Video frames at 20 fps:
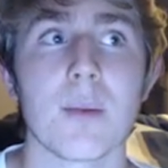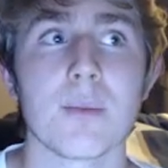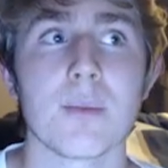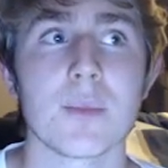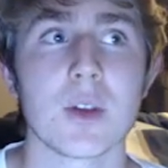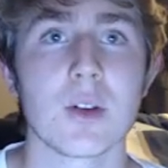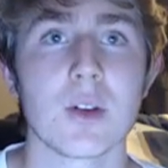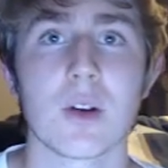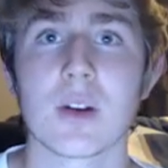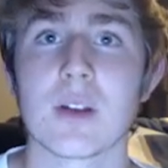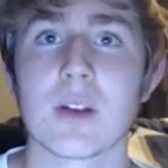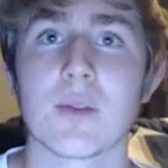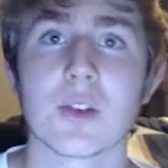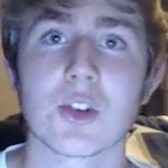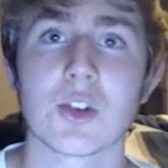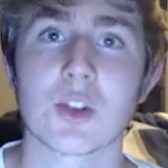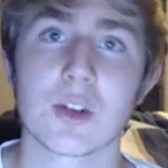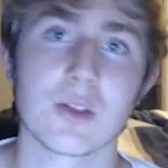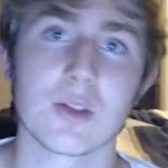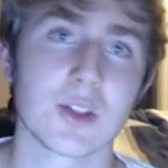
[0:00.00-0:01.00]
You don't even
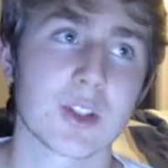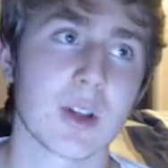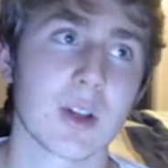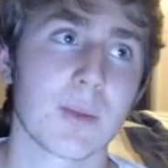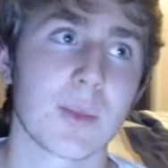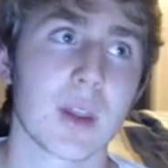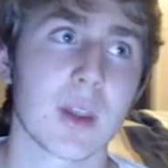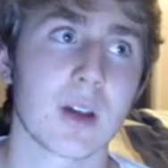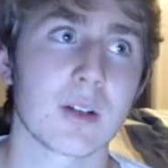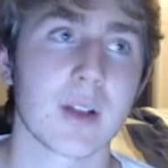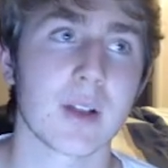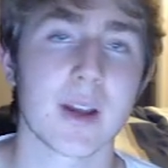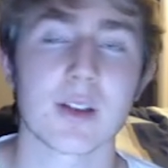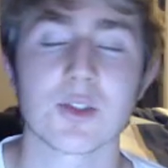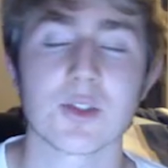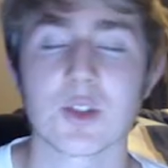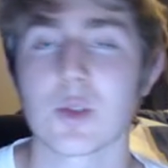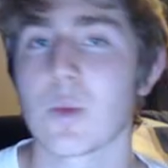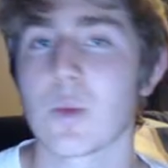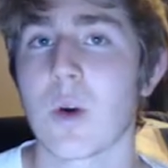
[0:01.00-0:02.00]
choose something like
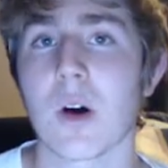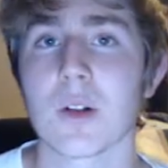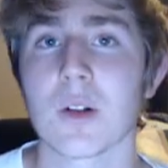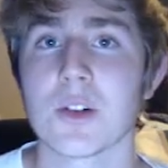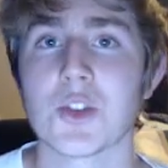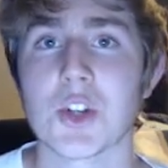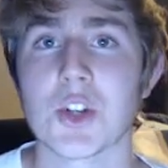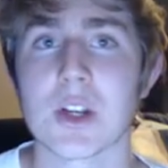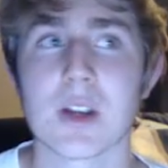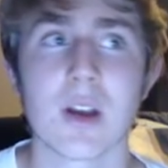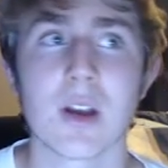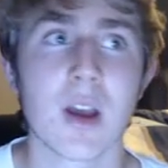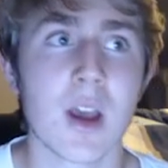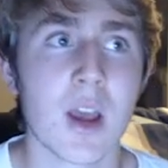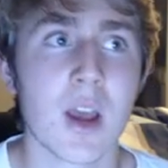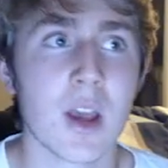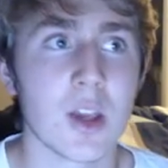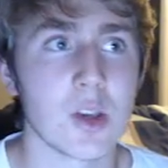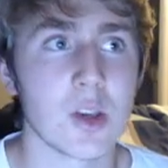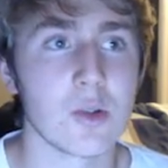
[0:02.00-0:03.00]
zoology.
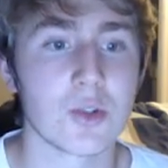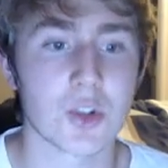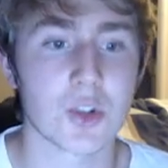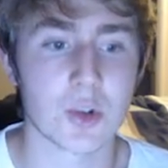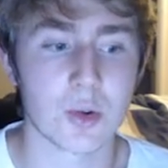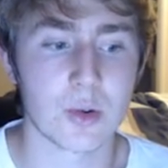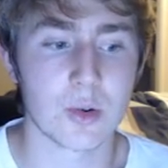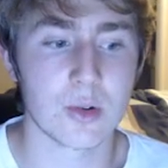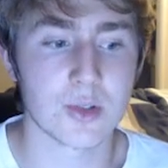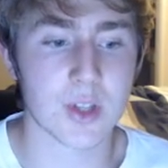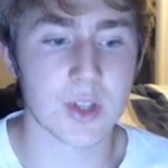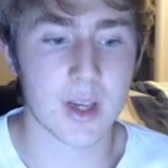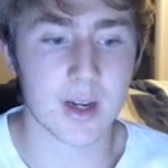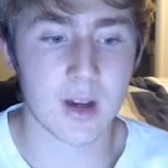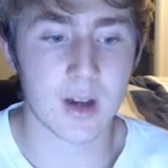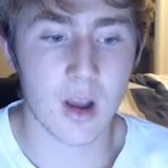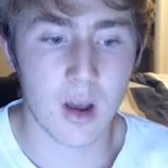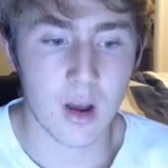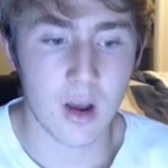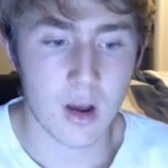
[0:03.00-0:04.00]
You choose
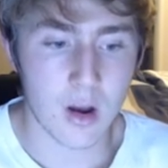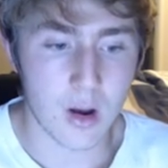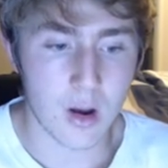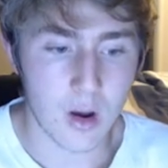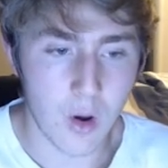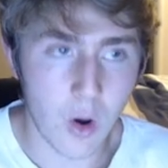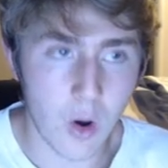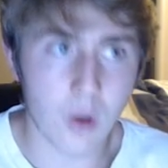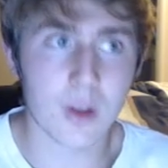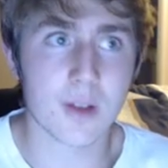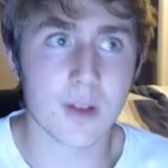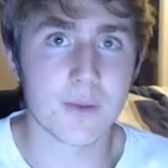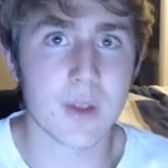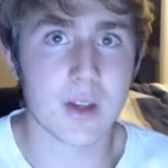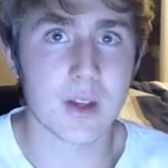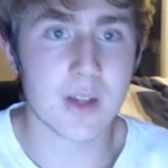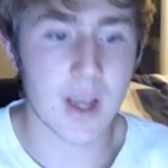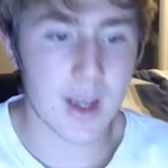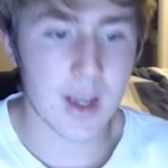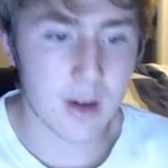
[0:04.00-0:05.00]
like all of the
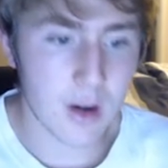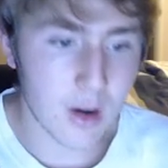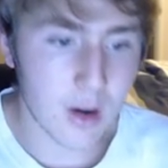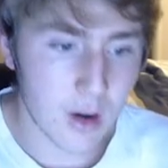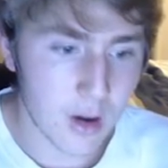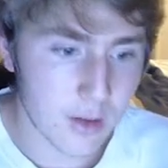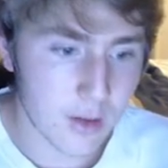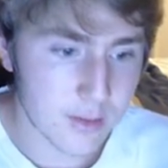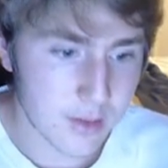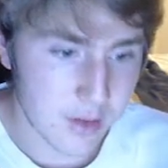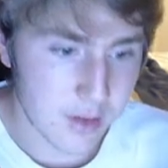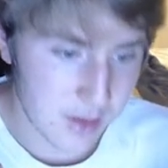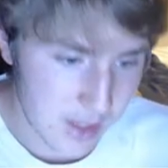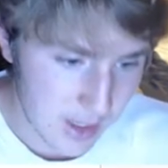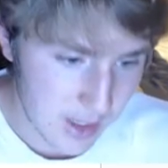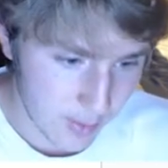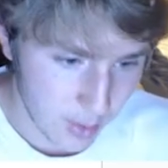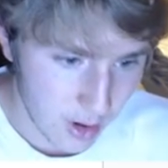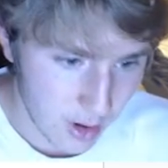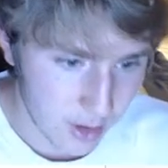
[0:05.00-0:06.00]
data on
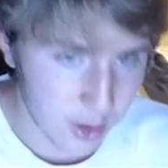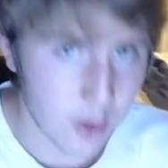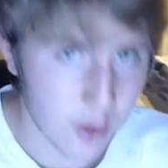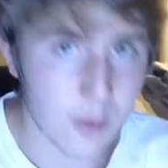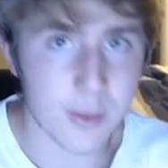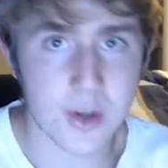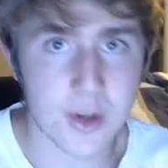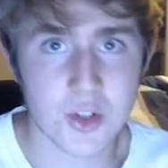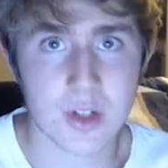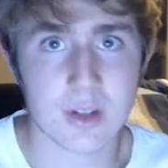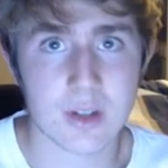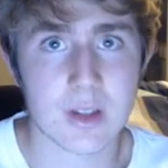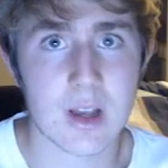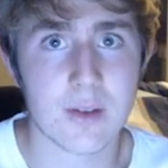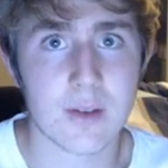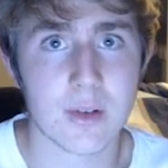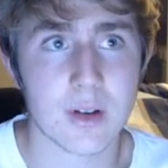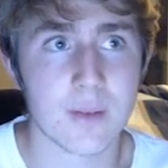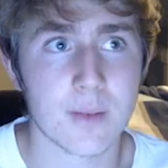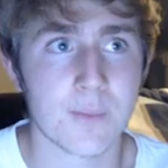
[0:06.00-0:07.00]
the Apollo
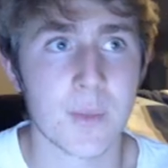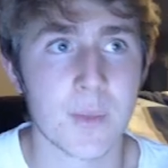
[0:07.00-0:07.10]
11